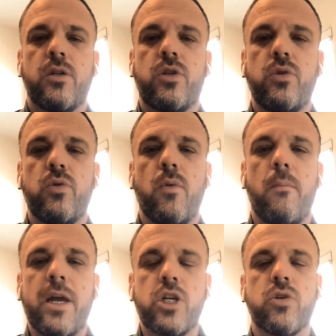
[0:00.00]
to
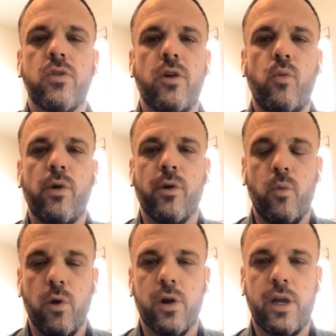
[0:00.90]
make sure that we're
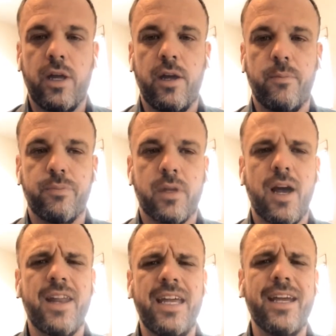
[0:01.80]
working
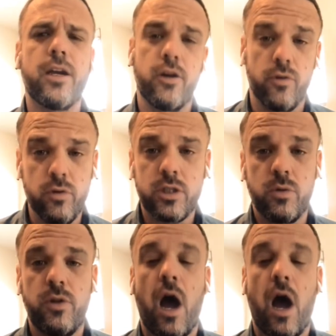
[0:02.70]
kind of incongruent with